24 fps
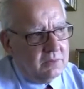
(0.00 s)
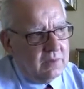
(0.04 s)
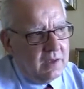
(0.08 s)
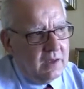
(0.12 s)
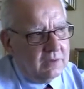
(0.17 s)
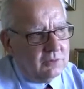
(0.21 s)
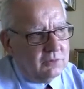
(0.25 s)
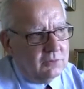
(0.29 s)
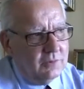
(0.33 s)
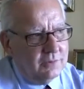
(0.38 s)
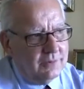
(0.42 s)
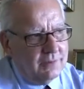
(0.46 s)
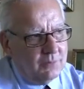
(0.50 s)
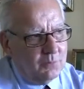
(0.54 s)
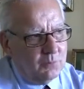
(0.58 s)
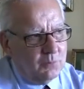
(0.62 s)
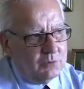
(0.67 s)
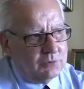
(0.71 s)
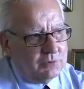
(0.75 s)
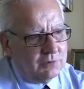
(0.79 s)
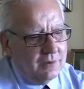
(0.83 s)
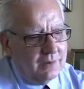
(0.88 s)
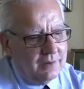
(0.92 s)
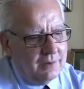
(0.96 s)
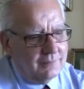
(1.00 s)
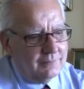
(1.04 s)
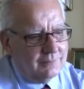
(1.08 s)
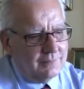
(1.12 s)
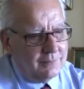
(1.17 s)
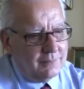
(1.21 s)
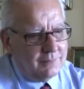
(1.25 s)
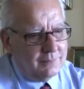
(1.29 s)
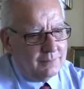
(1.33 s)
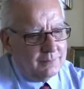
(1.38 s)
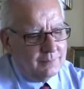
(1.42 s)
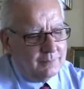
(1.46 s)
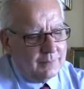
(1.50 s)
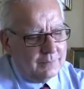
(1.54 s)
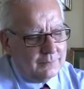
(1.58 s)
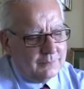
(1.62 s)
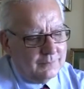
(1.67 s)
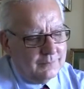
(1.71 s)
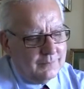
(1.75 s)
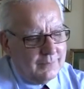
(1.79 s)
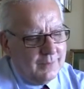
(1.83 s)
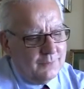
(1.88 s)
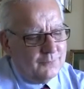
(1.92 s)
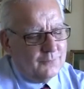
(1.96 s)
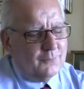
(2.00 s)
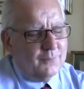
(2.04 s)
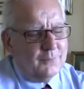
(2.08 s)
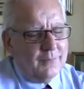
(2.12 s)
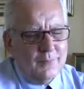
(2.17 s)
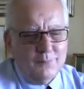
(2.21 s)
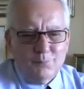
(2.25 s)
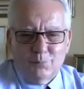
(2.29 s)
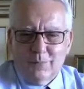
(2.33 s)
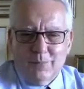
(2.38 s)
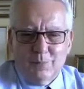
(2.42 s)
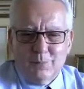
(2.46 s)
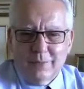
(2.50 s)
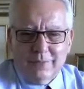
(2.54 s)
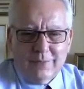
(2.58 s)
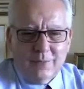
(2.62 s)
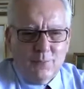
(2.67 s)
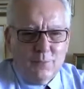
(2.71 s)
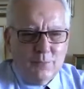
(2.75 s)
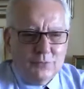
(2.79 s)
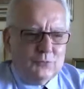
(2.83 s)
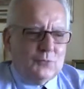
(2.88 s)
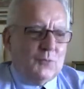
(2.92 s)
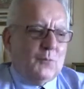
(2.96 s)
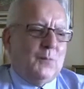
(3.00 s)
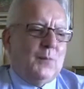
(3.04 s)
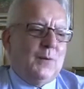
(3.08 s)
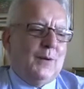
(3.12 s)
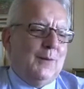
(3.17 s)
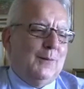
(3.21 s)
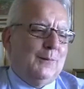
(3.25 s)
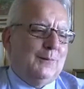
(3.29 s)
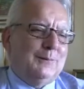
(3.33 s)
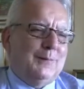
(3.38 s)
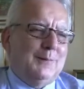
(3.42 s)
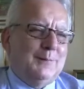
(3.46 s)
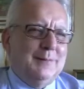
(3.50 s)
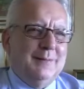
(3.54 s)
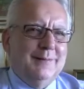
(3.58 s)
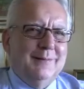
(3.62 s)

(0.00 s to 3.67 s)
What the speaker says: Actually, that was a letter, but I was so proud. I mean,